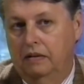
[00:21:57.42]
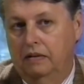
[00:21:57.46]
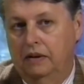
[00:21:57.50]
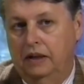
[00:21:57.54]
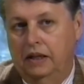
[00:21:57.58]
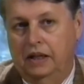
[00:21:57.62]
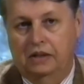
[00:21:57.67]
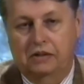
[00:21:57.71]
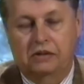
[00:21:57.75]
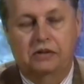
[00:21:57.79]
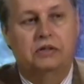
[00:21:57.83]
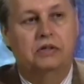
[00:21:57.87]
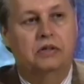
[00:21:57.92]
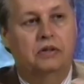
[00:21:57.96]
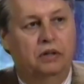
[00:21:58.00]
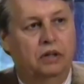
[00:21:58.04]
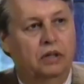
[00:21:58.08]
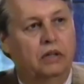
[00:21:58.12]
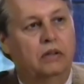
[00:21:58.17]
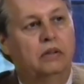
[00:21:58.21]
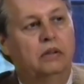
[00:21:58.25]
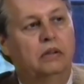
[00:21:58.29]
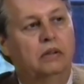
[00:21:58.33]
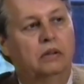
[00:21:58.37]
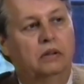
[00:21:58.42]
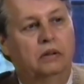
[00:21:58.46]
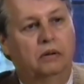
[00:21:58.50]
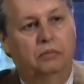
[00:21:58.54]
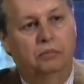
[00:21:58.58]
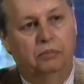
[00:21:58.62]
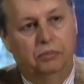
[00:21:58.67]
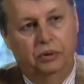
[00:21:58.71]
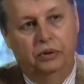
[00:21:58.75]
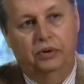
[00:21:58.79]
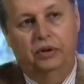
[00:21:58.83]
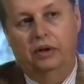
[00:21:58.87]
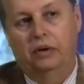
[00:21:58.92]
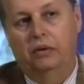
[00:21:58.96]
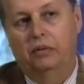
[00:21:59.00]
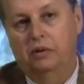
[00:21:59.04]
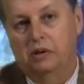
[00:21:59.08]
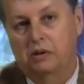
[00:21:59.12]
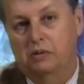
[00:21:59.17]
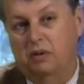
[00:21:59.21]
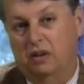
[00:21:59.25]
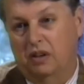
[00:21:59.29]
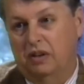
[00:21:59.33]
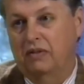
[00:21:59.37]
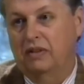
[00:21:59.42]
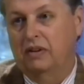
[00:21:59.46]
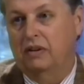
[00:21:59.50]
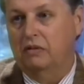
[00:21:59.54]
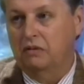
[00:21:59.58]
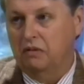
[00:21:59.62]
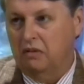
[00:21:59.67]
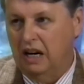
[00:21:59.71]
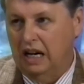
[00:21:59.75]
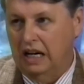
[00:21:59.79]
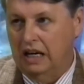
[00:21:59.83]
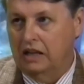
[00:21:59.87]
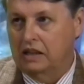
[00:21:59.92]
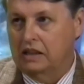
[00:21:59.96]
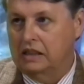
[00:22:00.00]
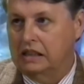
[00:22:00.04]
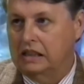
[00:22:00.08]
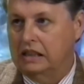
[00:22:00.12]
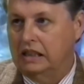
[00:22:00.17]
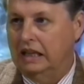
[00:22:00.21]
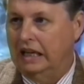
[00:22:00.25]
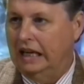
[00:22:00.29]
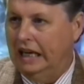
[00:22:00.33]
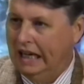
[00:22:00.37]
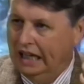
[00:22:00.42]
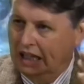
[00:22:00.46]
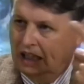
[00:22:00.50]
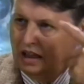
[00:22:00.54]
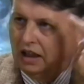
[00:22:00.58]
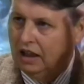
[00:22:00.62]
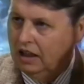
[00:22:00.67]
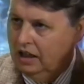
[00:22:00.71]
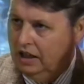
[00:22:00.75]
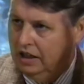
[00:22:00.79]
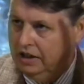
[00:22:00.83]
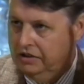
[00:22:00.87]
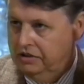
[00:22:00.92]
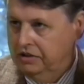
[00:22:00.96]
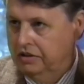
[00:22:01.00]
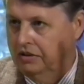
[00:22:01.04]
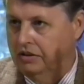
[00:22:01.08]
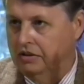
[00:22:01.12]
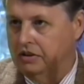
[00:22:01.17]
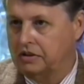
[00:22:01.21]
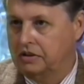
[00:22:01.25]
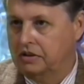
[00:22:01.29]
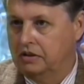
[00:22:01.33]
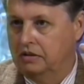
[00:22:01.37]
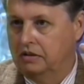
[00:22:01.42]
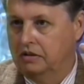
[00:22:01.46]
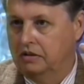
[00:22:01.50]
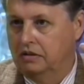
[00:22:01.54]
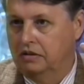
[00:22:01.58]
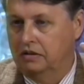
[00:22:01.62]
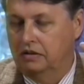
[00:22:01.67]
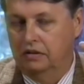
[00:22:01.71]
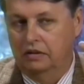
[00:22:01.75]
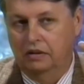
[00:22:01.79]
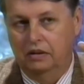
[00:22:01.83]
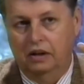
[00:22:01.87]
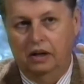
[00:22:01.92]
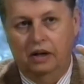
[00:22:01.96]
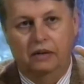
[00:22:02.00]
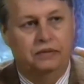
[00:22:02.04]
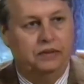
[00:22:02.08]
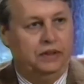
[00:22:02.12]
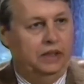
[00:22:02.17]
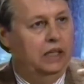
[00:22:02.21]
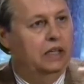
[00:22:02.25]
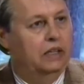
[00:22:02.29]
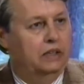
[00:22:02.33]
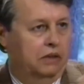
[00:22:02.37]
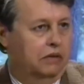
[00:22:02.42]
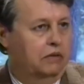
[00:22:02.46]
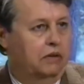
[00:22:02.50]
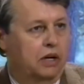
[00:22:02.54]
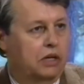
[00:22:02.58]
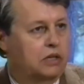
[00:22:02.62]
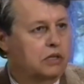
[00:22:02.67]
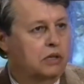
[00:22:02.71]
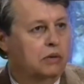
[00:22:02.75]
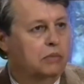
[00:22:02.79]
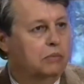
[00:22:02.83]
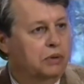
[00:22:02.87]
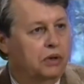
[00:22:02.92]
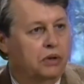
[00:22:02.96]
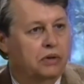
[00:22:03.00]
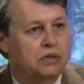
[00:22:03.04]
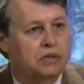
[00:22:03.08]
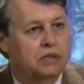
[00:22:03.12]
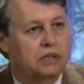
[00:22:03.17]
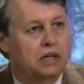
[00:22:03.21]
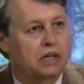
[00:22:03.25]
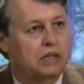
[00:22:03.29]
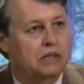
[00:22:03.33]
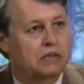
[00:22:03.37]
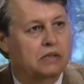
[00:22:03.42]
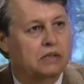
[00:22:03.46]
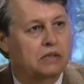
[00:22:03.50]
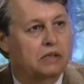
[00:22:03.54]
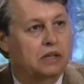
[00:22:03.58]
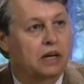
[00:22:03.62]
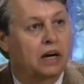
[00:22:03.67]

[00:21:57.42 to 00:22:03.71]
The historical Buddha was one of the greatest analyzers of the integration process